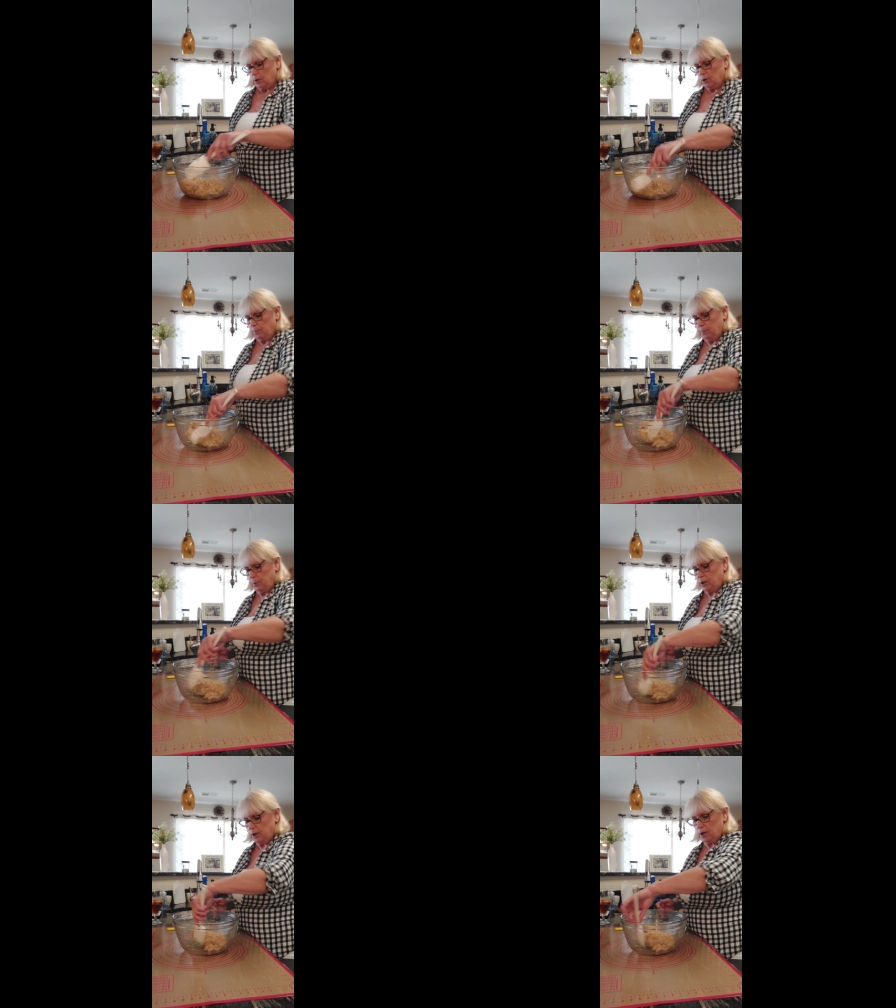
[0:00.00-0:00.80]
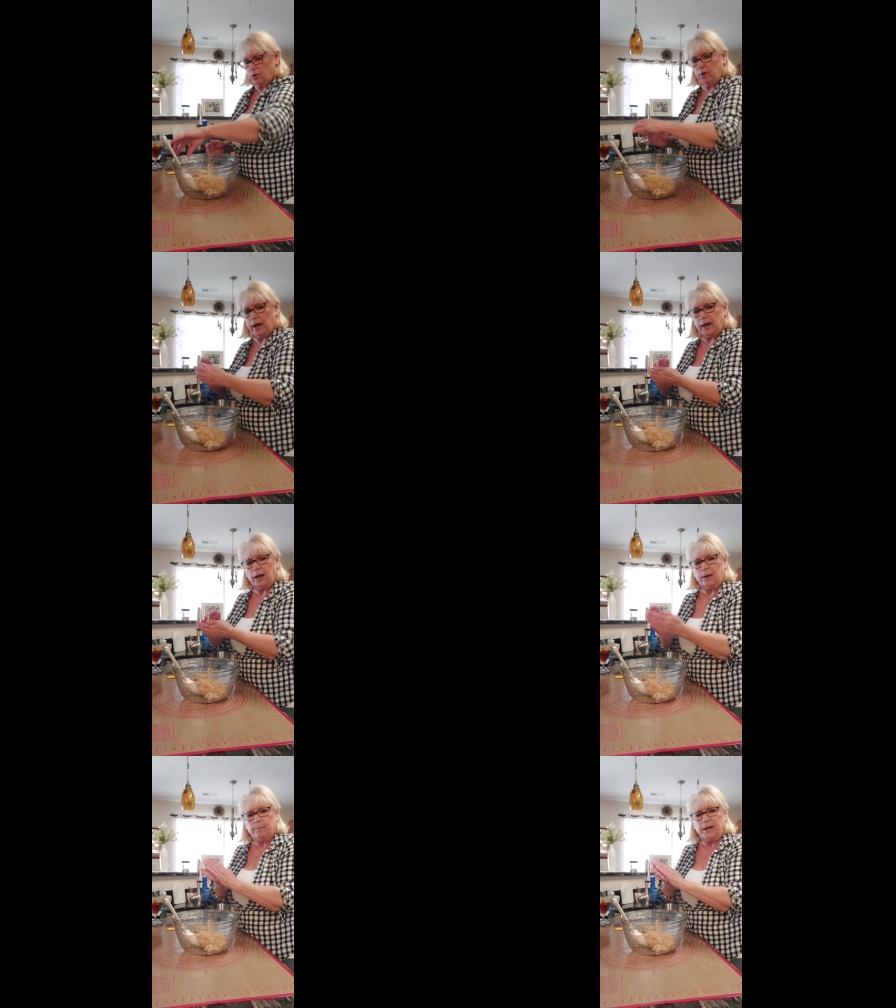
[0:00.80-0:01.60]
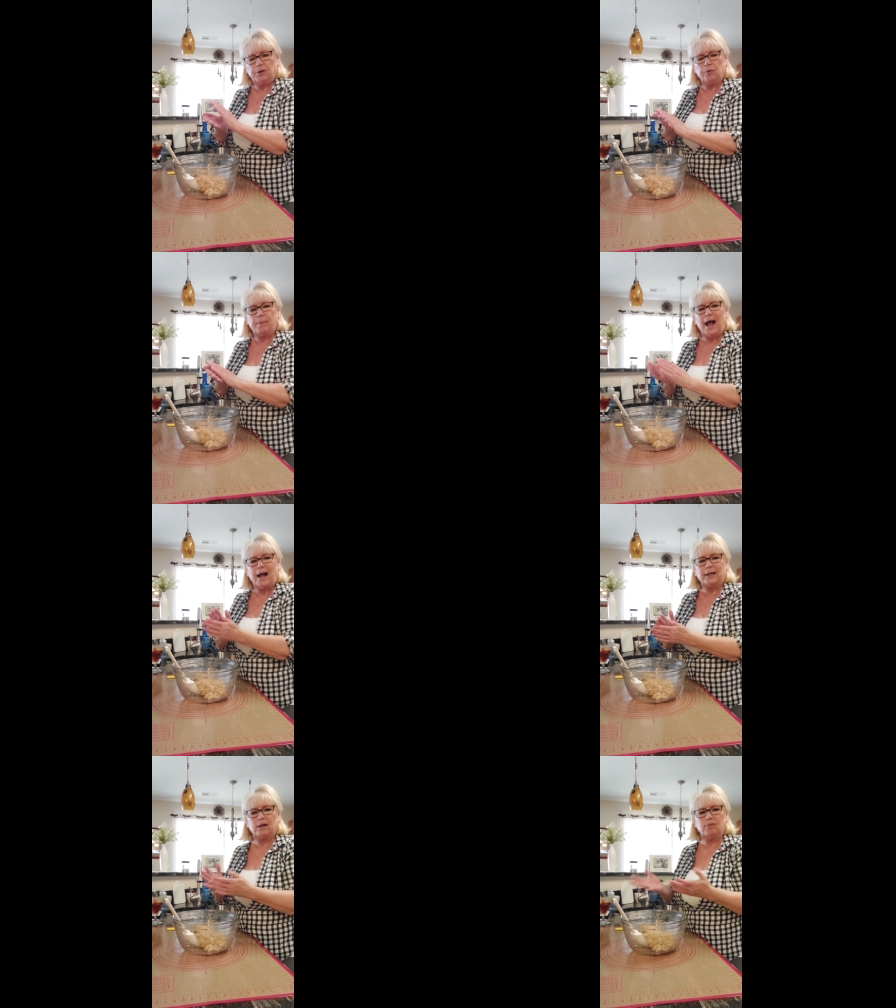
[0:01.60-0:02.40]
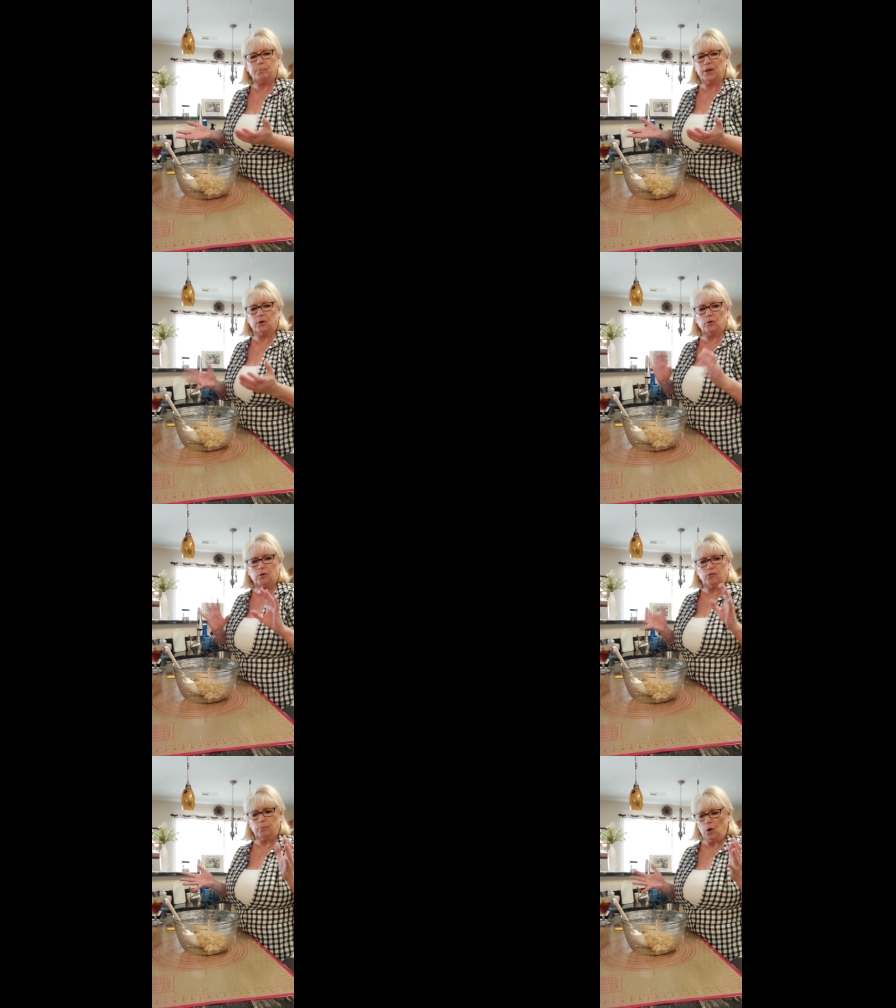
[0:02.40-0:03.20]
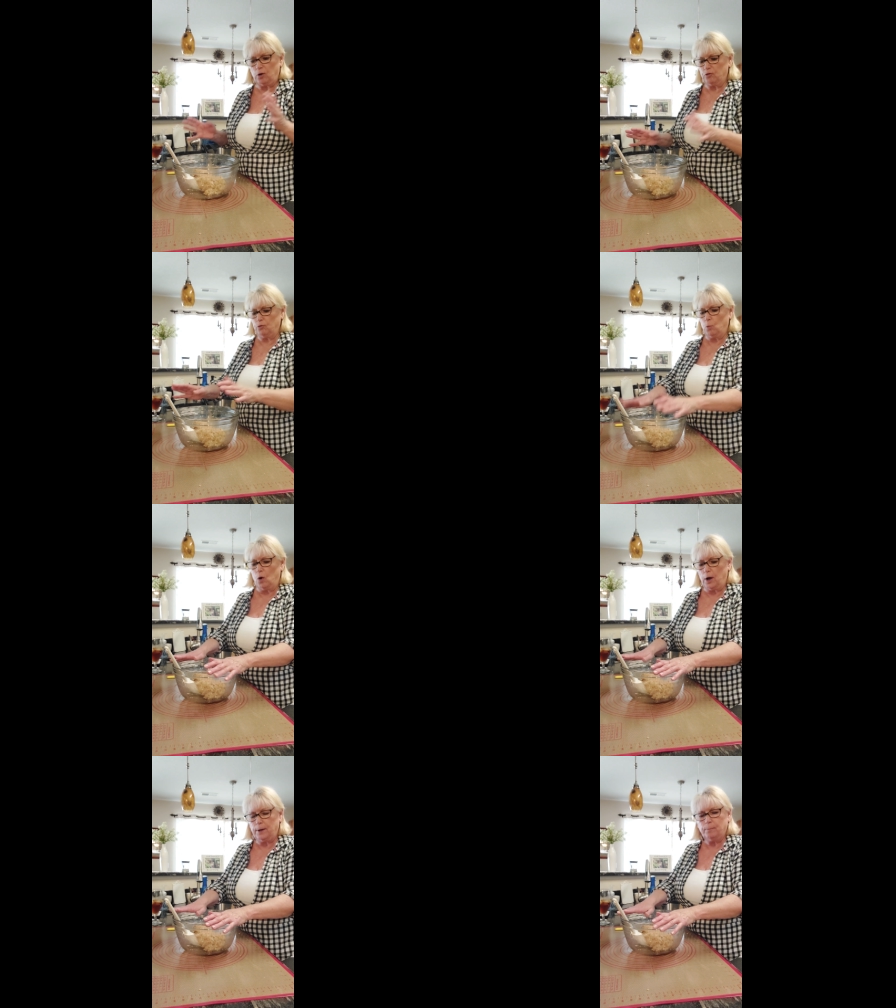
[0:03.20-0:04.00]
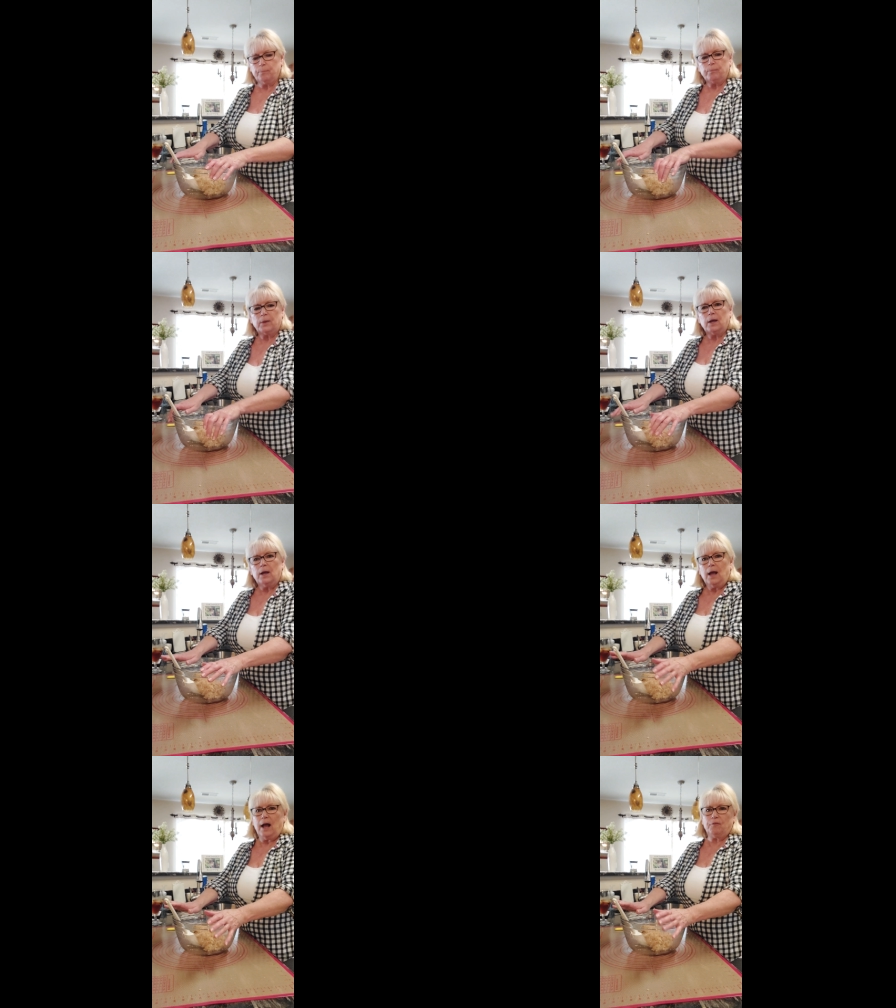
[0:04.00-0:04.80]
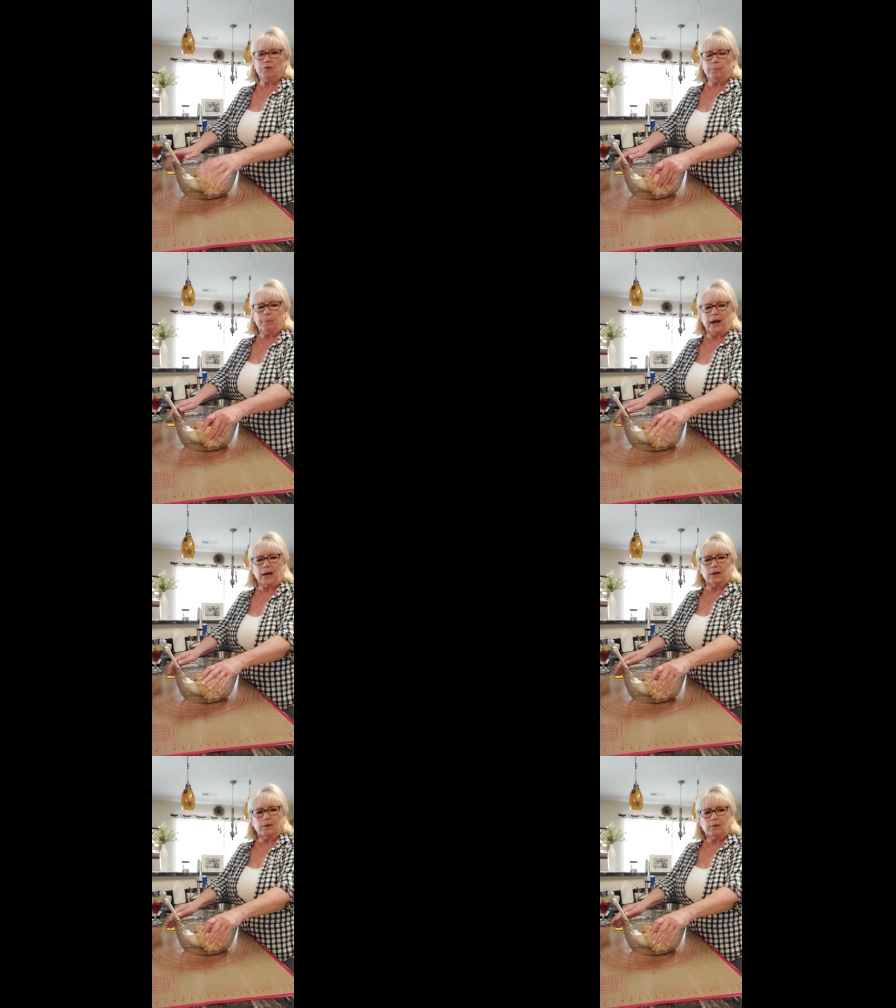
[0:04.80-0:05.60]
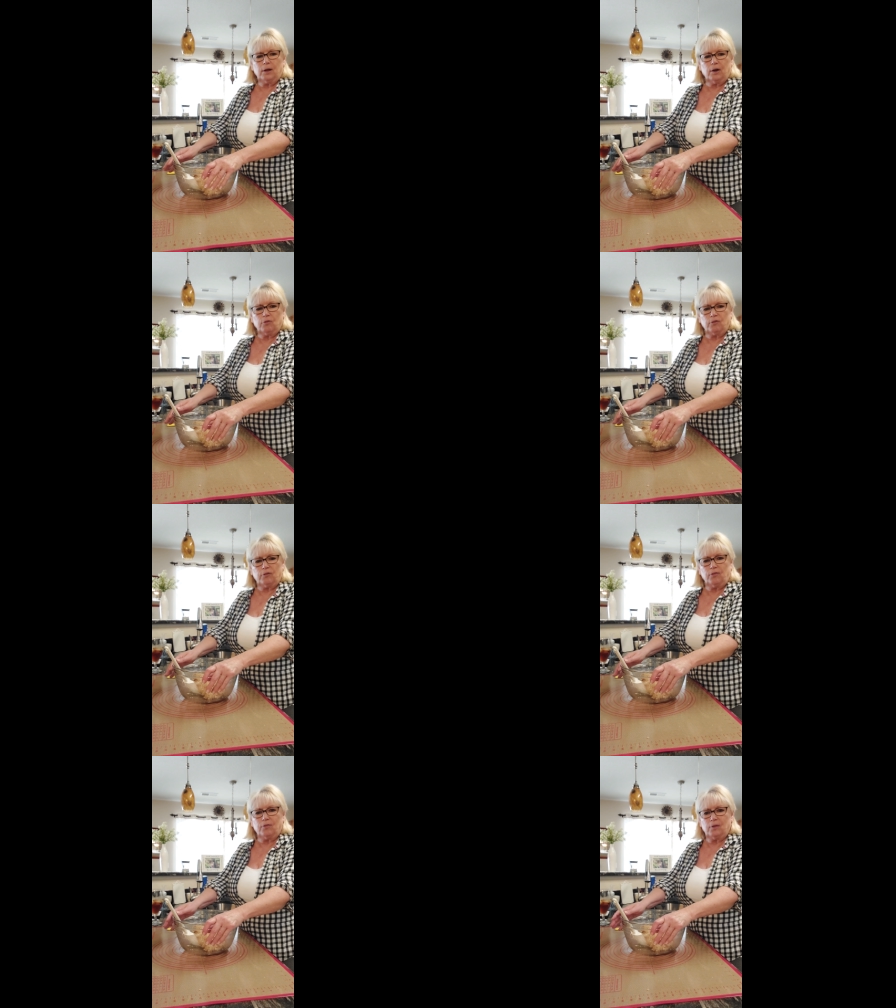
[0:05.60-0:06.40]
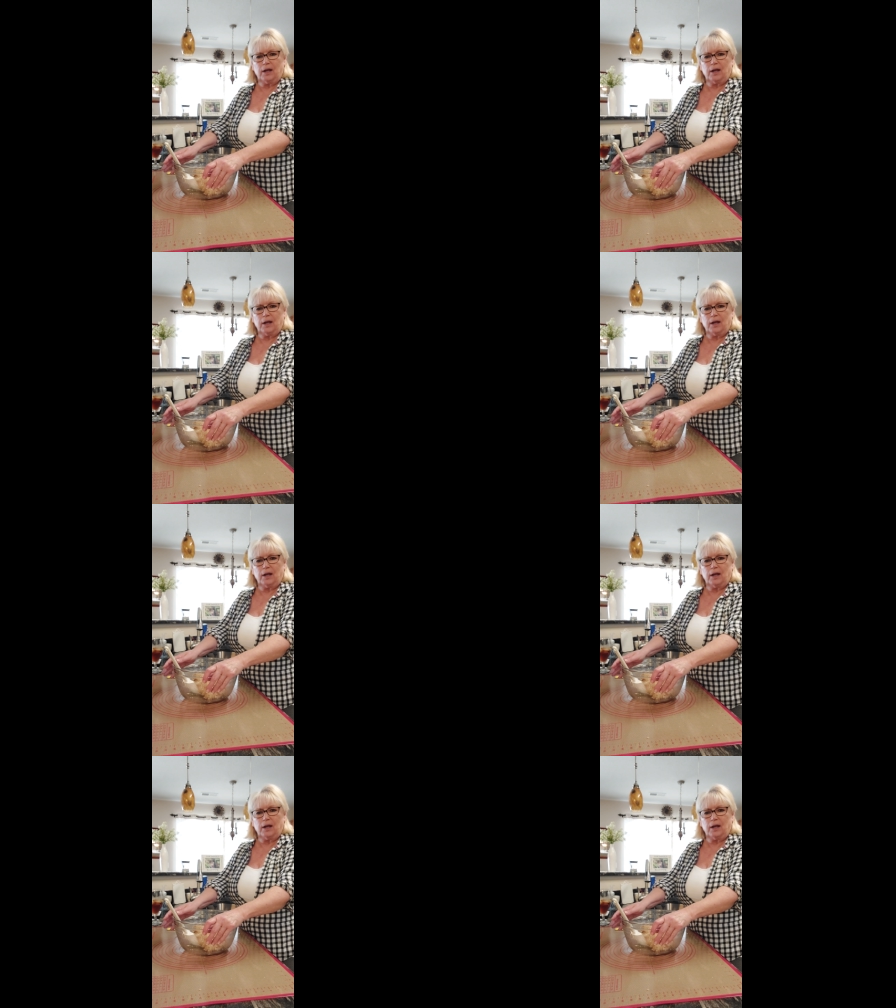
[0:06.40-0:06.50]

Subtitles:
You put it in your hand, make your patty as big or as small as you want. Have your pan, you know, just